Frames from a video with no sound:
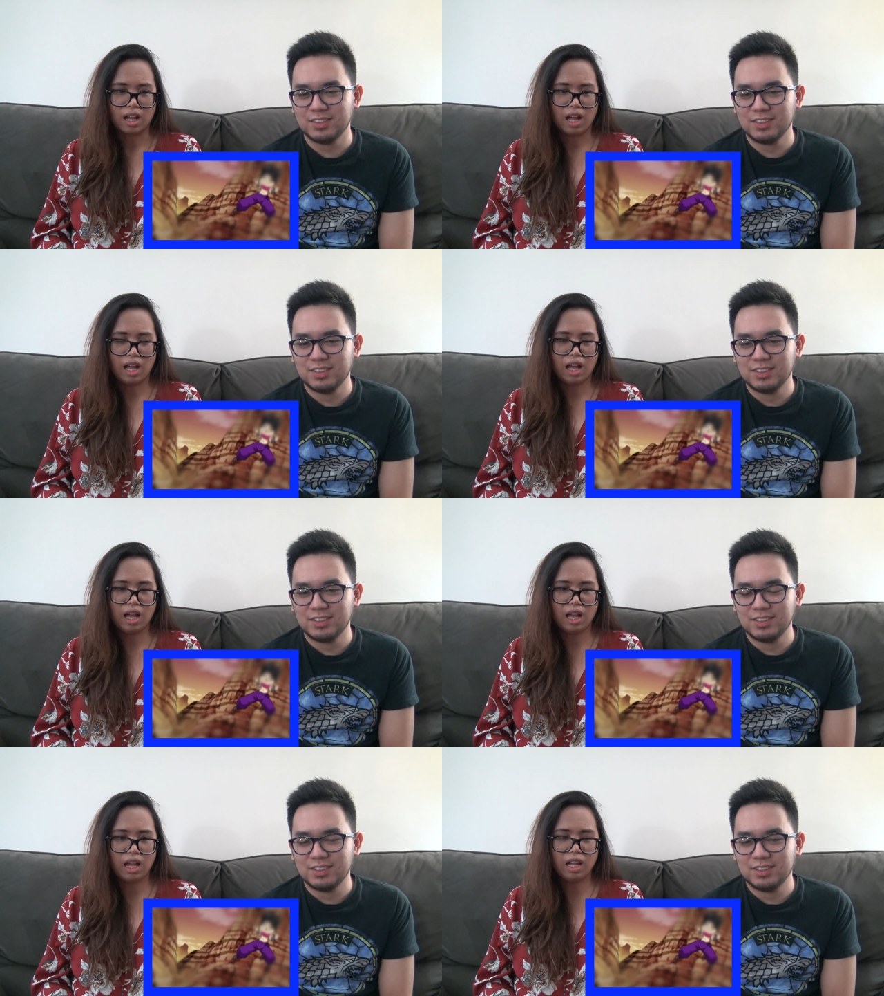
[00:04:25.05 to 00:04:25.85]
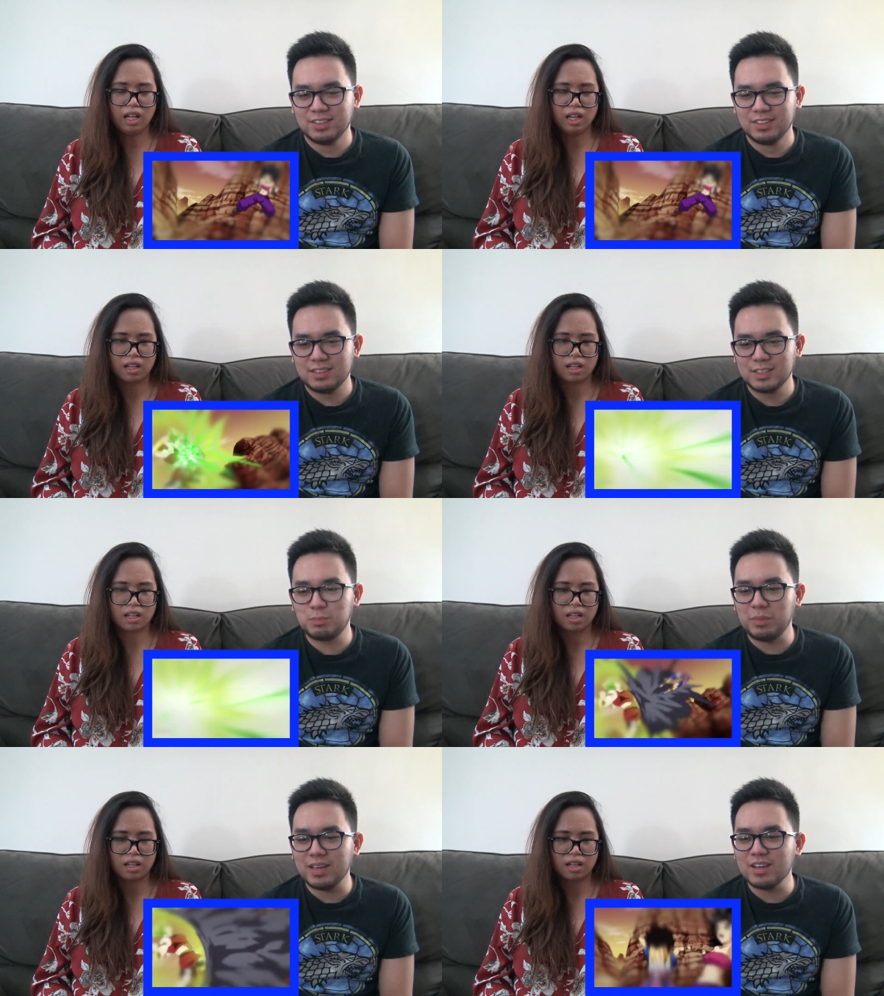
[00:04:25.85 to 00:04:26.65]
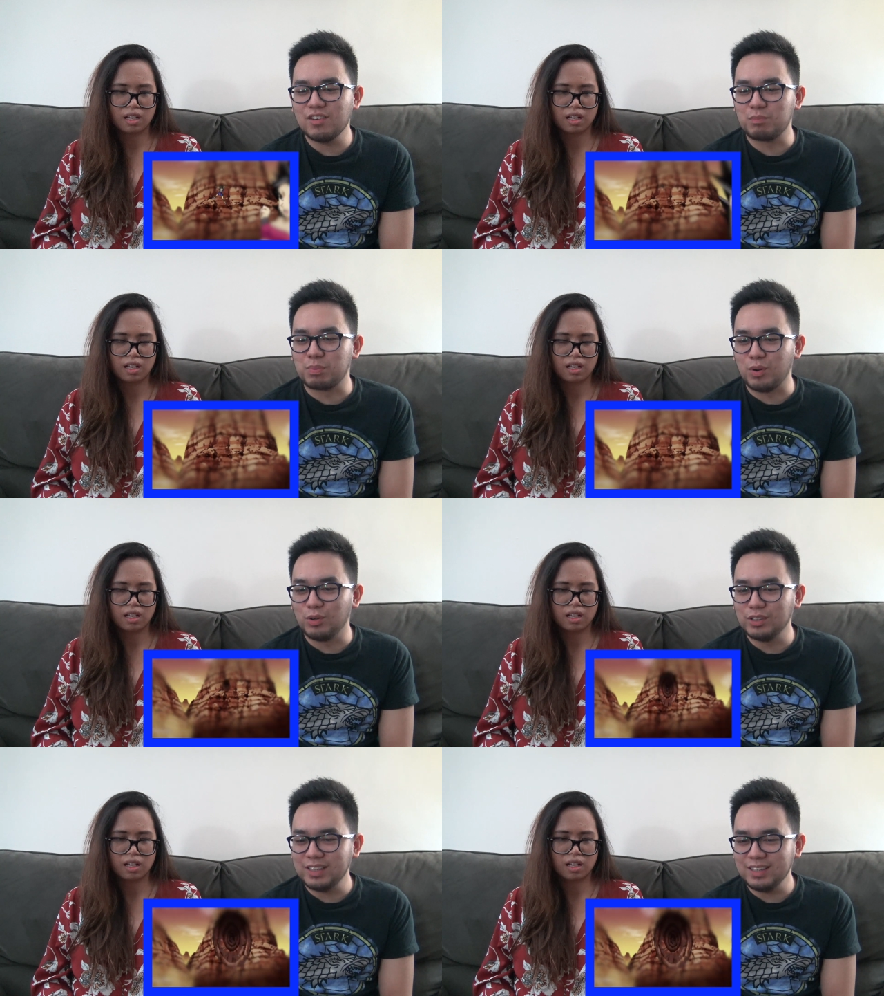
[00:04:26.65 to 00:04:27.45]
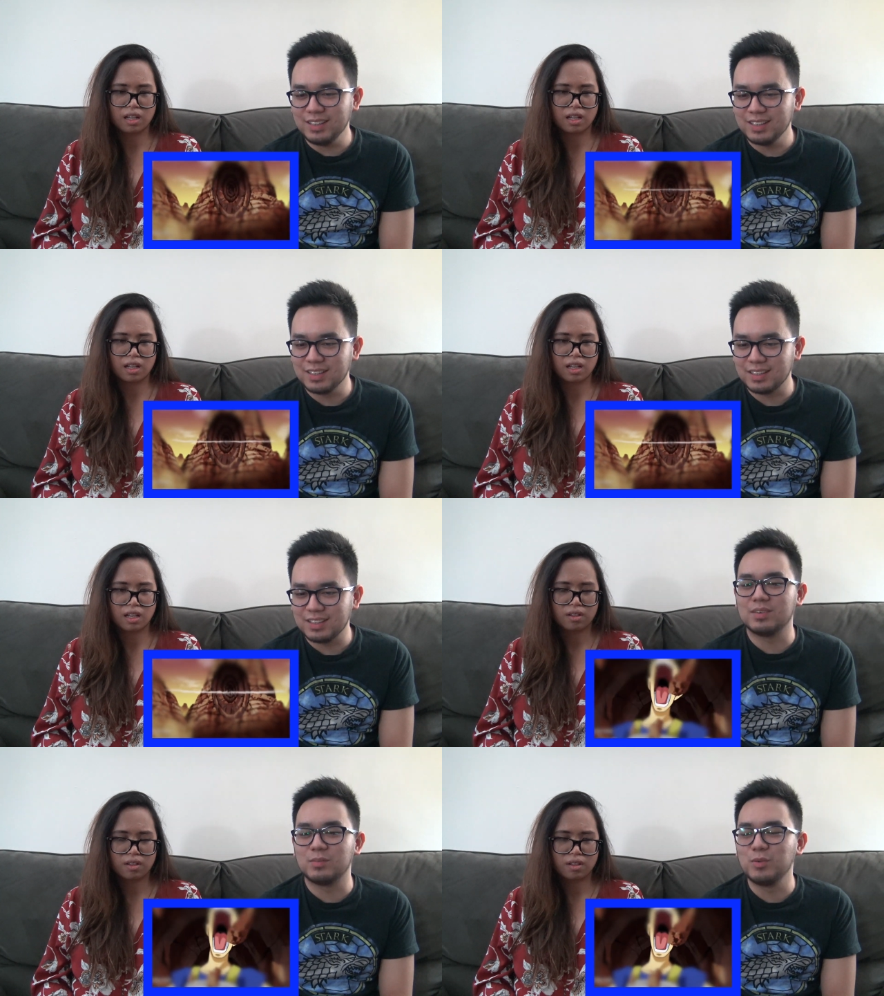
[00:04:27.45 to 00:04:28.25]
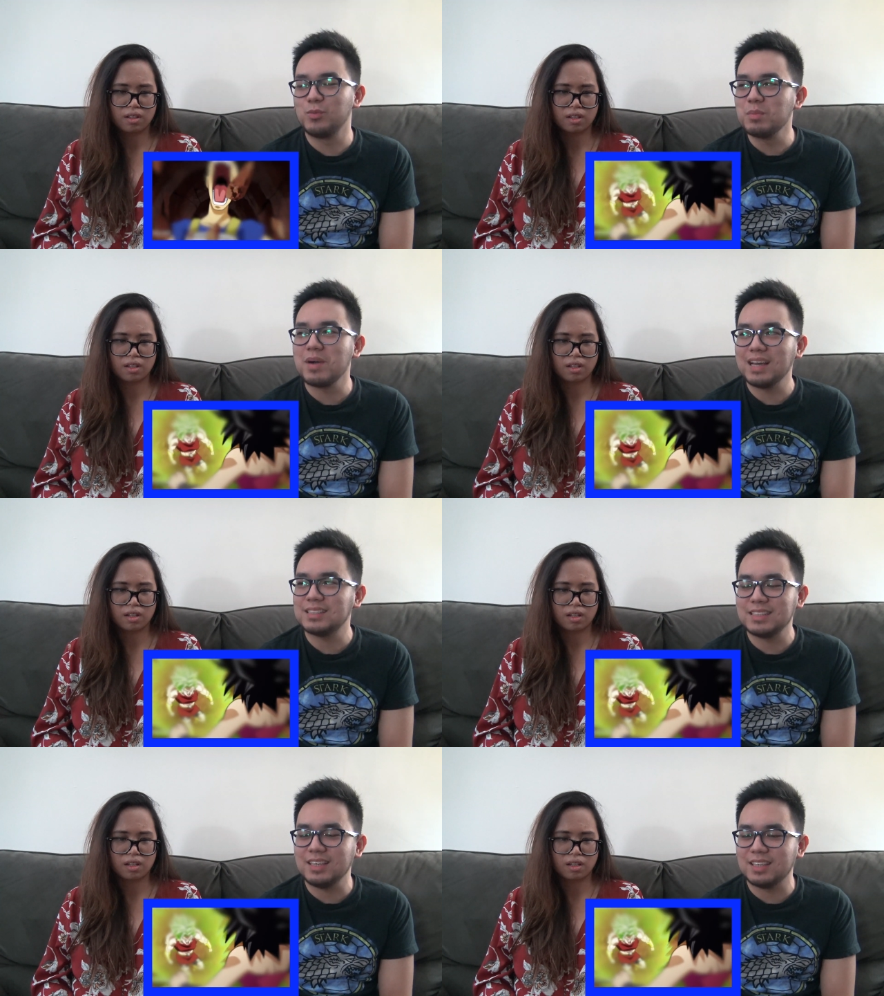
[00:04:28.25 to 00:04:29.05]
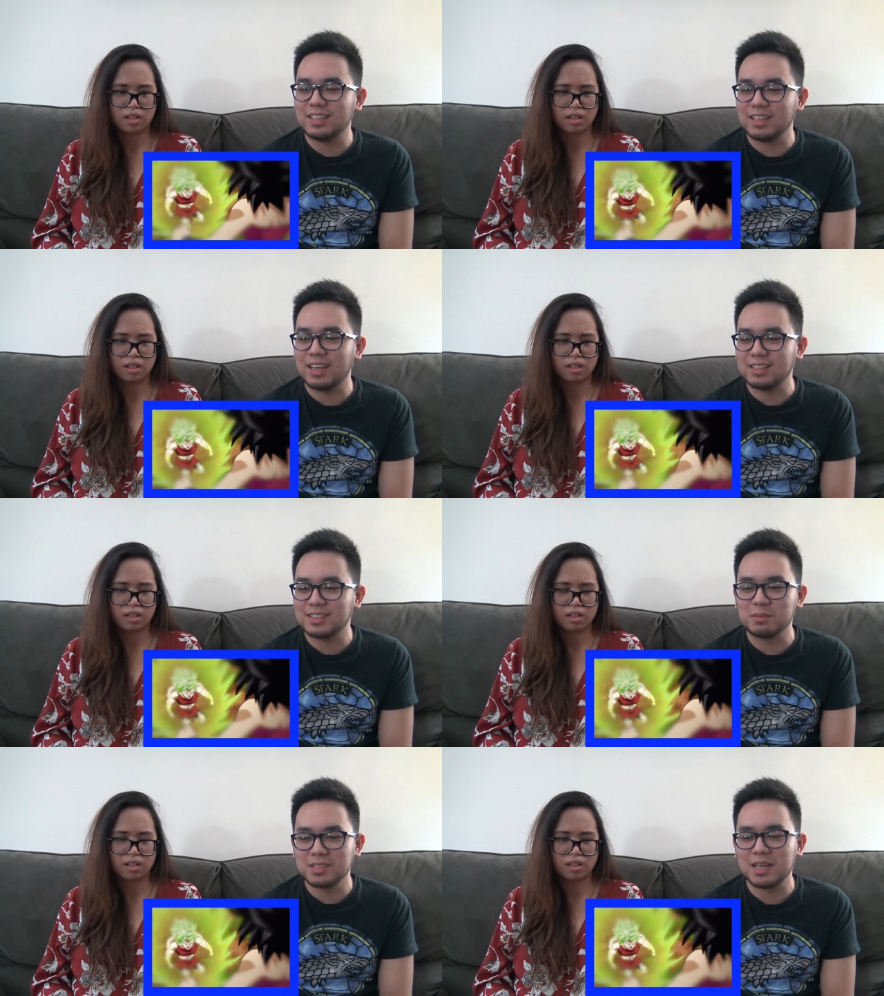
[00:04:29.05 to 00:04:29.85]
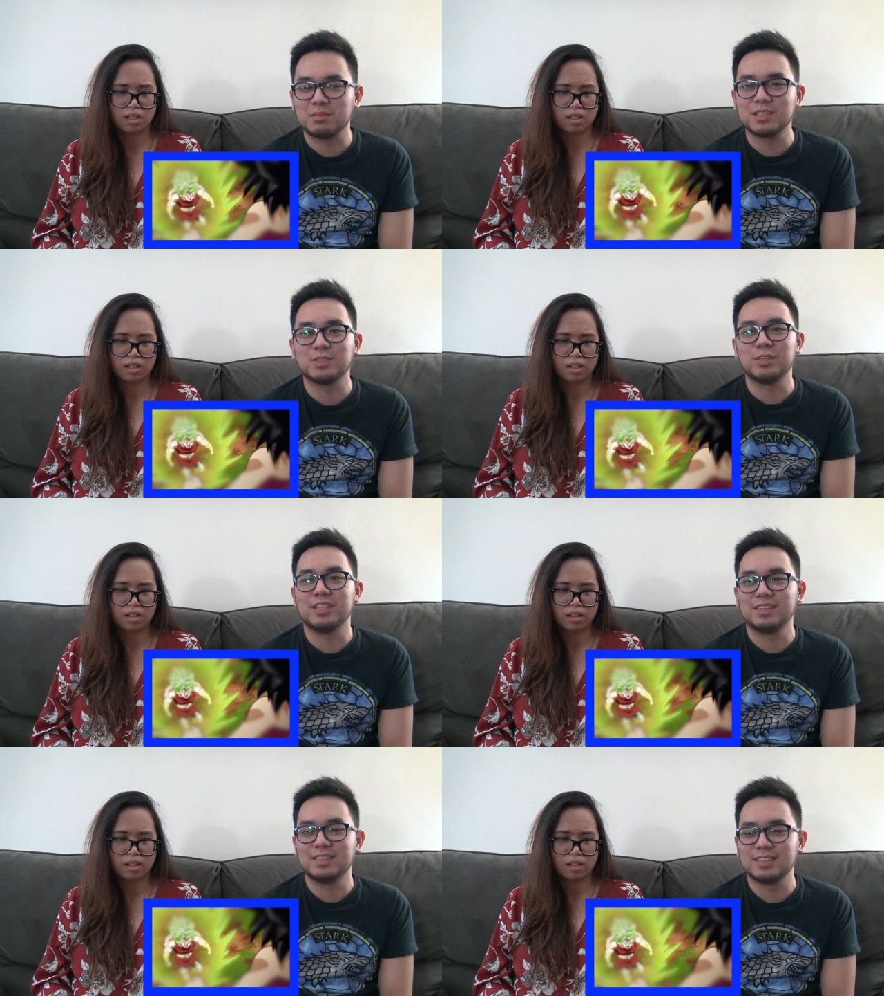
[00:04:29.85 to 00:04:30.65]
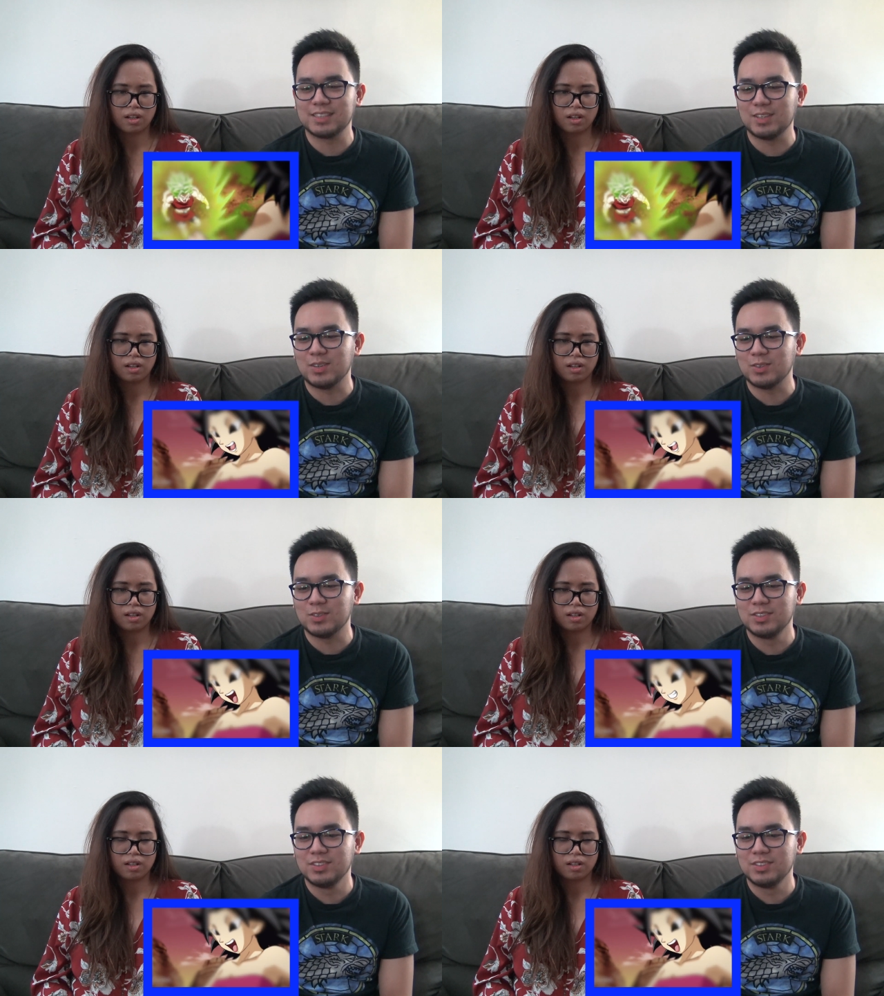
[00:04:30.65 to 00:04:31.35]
Speaker 1: Uh-huh. Speaking of Broly, we, we might see it like sometime this week. So